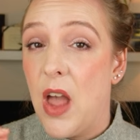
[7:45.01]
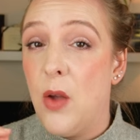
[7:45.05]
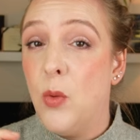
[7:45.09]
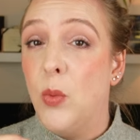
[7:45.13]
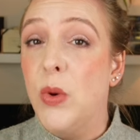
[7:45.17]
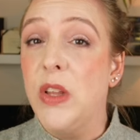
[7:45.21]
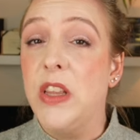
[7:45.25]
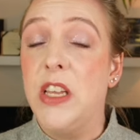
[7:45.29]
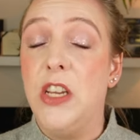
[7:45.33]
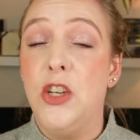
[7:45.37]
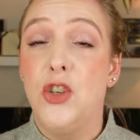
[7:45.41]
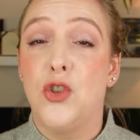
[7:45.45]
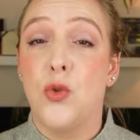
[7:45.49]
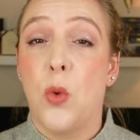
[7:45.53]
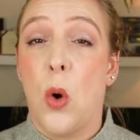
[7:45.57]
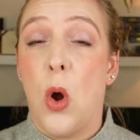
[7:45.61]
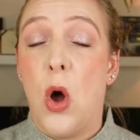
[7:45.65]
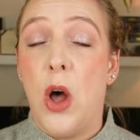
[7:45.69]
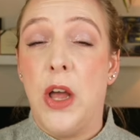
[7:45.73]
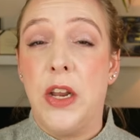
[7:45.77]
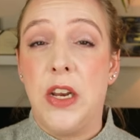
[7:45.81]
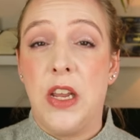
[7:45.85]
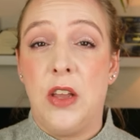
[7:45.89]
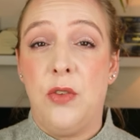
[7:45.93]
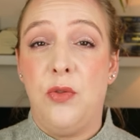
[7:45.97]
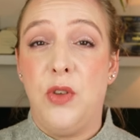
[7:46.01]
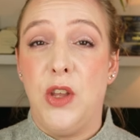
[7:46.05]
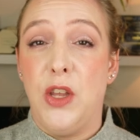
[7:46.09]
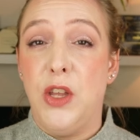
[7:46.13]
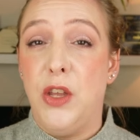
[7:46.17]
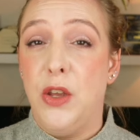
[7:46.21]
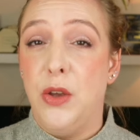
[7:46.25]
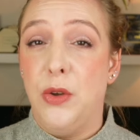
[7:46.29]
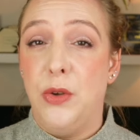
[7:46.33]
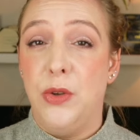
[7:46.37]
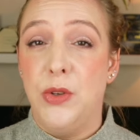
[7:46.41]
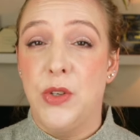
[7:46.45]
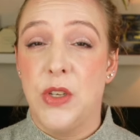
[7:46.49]
and really draw it if you
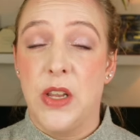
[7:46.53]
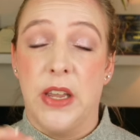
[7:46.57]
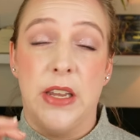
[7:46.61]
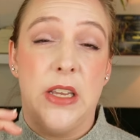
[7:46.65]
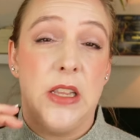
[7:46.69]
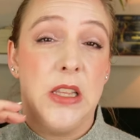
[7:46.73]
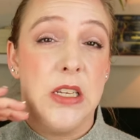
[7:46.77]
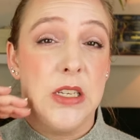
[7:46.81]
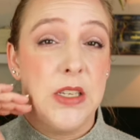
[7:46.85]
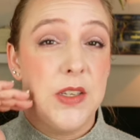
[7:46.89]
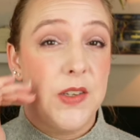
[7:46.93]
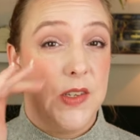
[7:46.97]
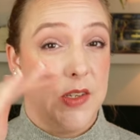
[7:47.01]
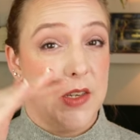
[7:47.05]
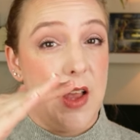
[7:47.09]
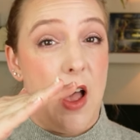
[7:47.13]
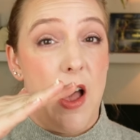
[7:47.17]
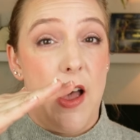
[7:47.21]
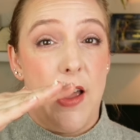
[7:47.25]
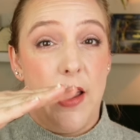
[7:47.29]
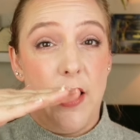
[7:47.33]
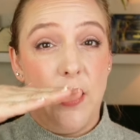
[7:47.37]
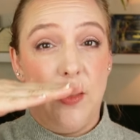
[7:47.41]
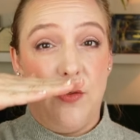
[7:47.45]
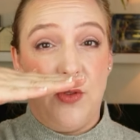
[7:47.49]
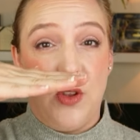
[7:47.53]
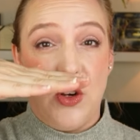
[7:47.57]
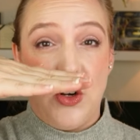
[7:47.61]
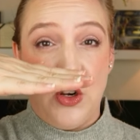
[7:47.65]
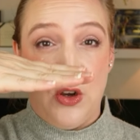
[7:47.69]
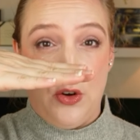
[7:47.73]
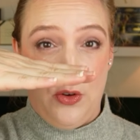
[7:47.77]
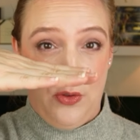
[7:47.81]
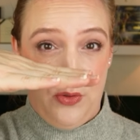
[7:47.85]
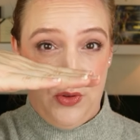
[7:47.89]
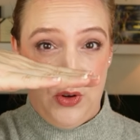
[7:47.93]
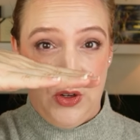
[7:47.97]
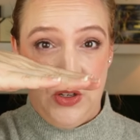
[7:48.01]
use like the side of the
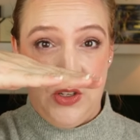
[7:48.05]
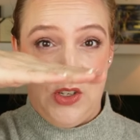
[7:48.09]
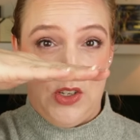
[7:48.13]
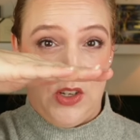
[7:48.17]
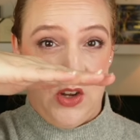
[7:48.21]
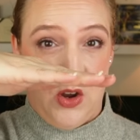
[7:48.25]
doe foot.